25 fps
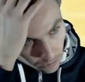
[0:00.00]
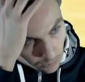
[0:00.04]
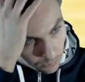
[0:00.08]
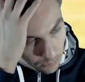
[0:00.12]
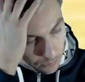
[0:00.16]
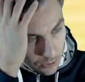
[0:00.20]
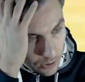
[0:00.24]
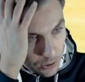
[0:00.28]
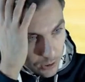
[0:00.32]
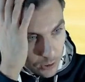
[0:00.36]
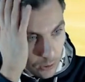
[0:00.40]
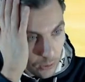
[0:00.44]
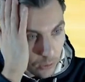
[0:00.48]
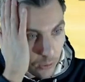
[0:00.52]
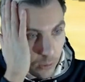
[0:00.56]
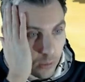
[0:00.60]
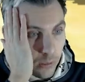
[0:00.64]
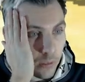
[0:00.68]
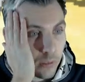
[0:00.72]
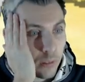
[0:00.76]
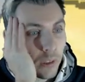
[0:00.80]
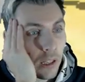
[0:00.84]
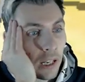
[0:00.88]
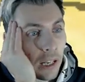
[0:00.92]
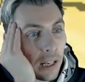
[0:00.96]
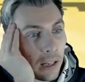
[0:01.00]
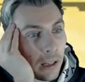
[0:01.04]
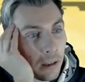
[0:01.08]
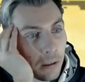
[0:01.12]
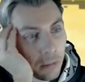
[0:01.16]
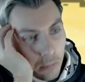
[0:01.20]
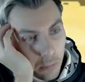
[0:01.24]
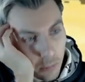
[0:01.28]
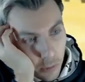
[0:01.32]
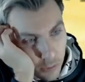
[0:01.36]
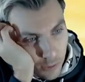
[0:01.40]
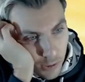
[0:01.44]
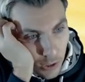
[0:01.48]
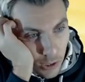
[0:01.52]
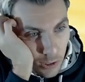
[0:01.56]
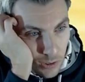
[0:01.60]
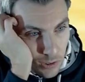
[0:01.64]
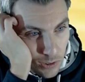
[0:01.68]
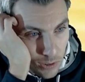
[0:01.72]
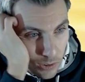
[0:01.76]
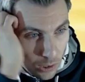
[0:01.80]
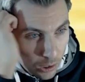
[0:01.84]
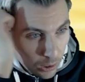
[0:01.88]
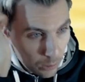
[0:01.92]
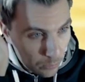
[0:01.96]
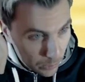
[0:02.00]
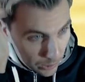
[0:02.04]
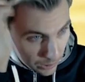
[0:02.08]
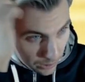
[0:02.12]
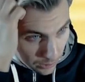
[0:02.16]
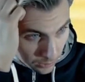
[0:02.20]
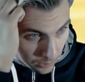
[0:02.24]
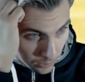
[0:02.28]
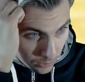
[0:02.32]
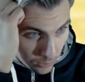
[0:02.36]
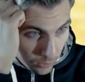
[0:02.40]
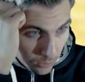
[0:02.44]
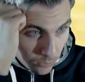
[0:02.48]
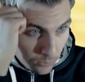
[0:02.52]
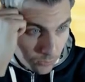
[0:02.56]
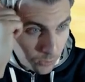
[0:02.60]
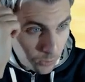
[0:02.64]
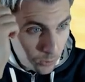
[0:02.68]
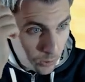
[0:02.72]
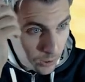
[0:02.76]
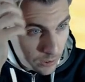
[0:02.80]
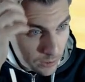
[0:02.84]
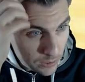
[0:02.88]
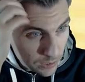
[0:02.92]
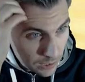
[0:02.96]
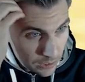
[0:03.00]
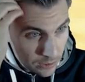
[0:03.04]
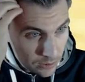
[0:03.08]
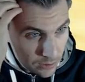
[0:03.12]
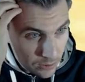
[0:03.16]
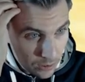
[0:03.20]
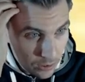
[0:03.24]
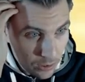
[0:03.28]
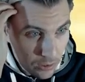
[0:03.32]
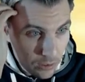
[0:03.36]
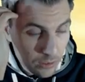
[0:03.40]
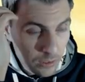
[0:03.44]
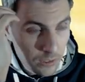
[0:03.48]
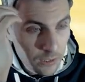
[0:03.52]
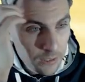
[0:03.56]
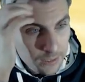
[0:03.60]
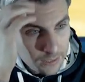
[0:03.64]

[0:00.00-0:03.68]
for sure. Uh, we've got the Snarl we can go for this next turn,